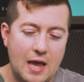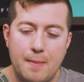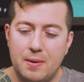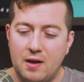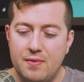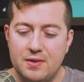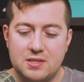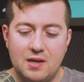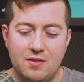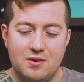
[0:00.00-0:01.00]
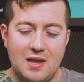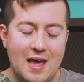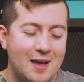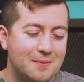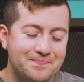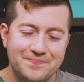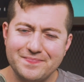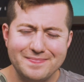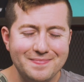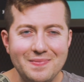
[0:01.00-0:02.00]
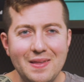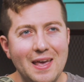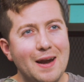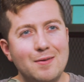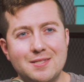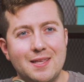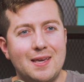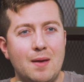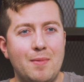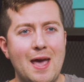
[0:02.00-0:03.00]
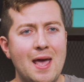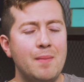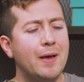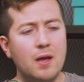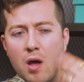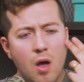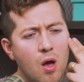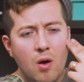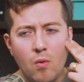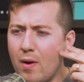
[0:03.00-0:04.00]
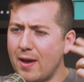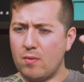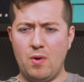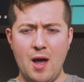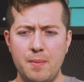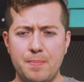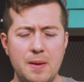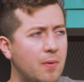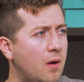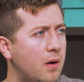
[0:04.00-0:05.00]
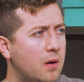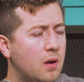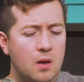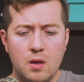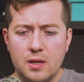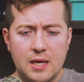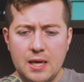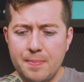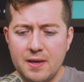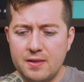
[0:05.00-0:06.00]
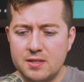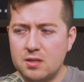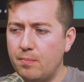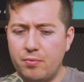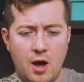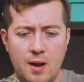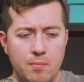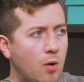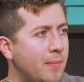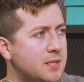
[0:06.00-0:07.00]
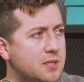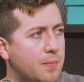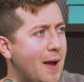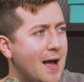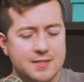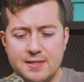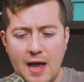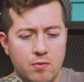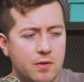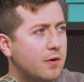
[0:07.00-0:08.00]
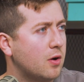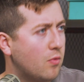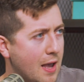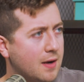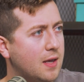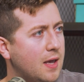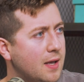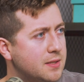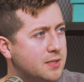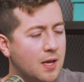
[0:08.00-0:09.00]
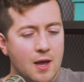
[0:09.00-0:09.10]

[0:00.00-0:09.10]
happening on this the other day, And I was thinking in my head, I'm like, wait, what? People aren't keeping these LeBron moments to pass down to their grandkids?